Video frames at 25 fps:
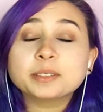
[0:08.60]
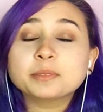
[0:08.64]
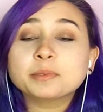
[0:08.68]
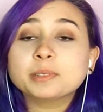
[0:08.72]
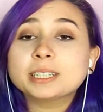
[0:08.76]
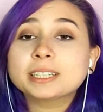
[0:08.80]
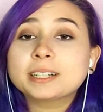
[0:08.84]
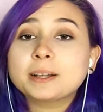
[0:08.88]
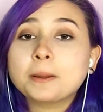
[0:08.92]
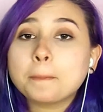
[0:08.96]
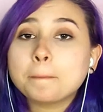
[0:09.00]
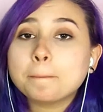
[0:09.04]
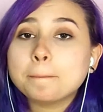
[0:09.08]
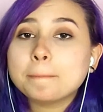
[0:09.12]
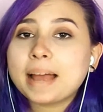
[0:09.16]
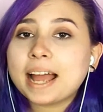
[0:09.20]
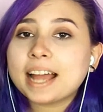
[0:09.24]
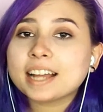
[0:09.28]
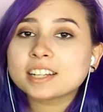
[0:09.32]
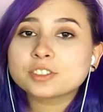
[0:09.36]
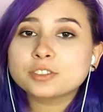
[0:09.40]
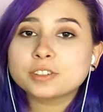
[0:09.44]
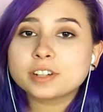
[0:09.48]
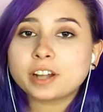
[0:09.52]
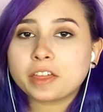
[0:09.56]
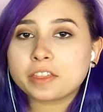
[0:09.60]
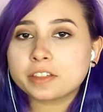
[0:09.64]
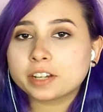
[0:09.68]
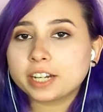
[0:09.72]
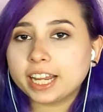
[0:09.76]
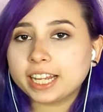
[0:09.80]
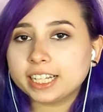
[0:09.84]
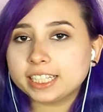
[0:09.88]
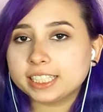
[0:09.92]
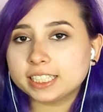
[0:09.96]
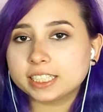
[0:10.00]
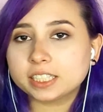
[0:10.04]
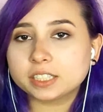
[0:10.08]
welcome back to another
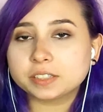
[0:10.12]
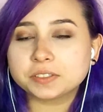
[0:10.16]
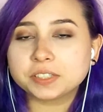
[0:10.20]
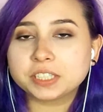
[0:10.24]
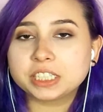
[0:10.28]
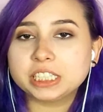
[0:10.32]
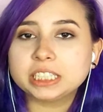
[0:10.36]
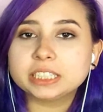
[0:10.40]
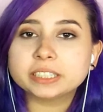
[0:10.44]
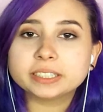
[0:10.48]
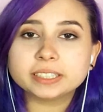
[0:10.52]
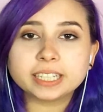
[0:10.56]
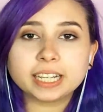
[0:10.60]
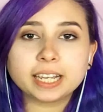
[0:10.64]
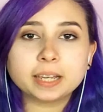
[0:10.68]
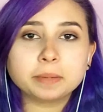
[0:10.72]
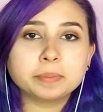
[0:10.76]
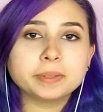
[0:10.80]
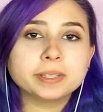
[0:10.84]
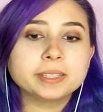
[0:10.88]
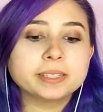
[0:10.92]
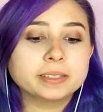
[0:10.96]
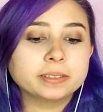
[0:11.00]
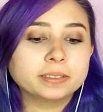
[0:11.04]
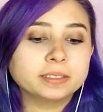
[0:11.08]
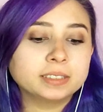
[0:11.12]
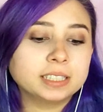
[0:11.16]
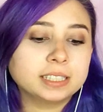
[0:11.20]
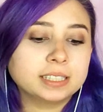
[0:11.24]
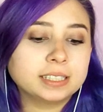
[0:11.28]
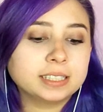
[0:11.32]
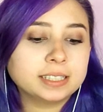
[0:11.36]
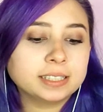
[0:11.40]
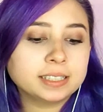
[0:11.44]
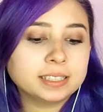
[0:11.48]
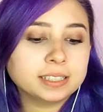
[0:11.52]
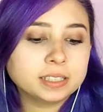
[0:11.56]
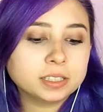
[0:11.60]
Agents of S.H.I.E.L.D. episode. This
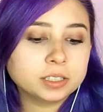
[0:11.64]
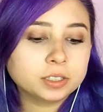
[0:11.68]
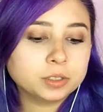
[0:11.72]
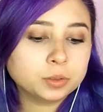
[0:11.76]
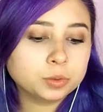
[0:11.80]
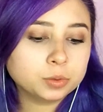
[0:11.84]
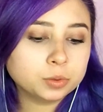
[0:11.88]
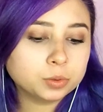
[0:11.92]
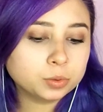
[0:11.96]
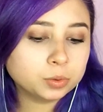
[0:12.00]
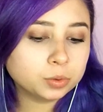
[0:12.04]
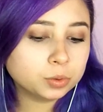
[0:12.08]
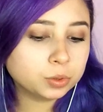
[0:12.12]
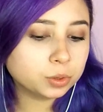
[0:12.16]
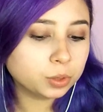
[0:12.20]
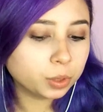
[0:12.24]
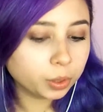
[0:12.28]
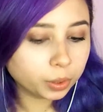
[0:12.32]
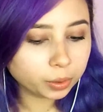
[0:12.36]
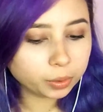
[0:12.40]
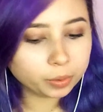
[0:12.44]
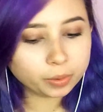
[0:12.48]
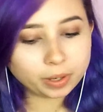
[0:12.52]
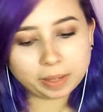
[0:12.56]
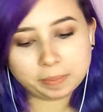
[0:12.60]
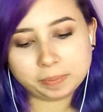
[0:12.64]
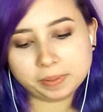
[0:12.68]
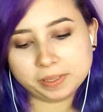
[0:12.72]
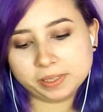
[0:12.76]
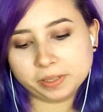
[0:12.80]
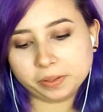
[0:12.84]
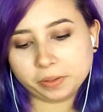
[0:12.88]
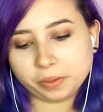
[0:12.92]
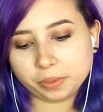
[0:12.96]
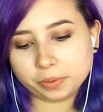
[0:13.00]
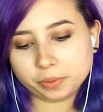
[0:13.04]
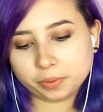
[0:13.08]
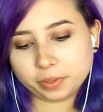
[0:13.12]
is season 2,
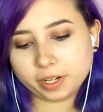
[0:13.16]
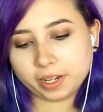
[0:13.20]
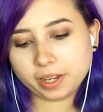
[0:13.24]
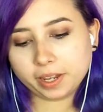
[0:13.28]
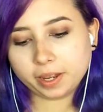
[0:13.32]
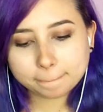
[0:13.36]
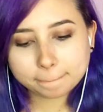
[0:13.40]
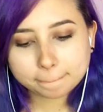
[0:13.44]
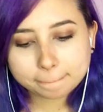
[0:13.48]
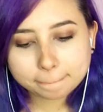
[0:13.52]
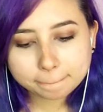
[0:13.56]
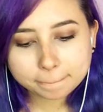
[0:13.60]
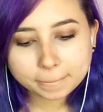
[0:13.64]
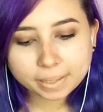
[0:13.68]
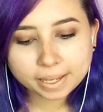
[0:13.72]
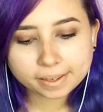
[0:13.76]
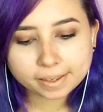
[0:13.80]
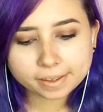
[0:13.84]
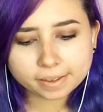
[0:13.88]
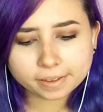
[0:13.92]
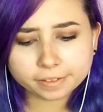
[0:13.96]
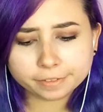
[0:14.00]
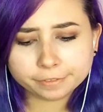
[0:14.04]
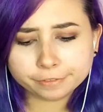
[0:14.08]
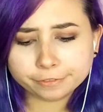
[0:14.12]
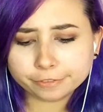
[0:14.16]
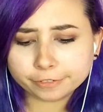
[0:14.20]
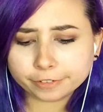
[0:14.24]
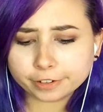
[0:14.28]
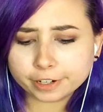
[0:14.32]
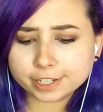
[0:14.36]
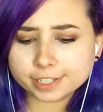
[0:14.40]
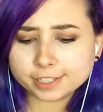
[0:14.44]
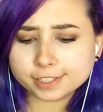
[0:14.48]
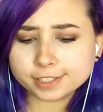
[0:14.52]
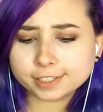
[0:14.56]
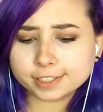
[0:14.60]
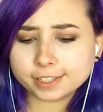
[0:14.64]
episode 3, Making
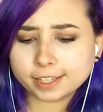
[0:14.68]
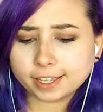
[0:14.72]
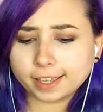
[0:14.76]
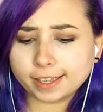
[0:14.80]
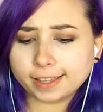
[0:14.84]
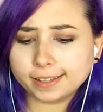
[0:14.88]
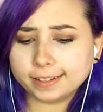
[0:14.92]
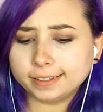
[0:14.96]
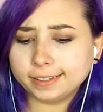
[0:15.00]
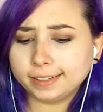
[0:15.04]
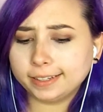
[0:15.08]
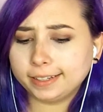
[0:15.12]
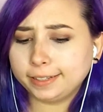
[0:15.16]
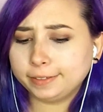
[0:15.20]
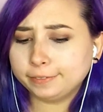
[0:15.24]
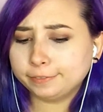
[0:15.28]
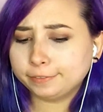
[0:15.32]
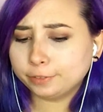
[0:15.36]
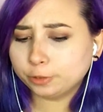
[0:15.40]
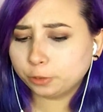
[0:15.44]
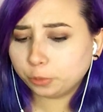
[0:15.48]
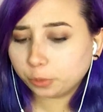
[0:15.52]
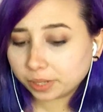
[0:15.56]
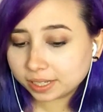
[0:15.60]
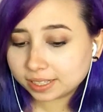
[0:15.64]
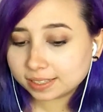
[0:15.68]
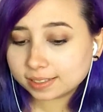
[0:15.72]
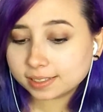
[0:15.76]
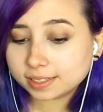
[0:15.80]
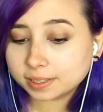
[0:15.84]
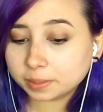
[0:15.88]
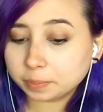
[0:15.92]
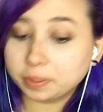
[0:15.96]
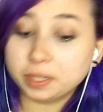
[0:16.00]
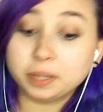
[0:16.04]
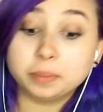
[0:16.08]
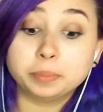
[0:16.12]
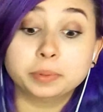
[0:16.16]
Friends and Influencing
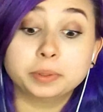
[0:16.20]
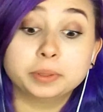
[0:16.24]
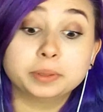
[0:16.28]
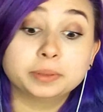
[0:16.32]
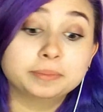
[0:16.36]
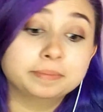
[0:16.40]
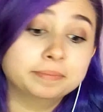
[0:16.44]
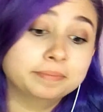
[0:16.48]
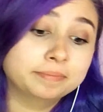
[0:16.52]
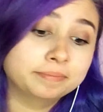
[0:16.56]
People.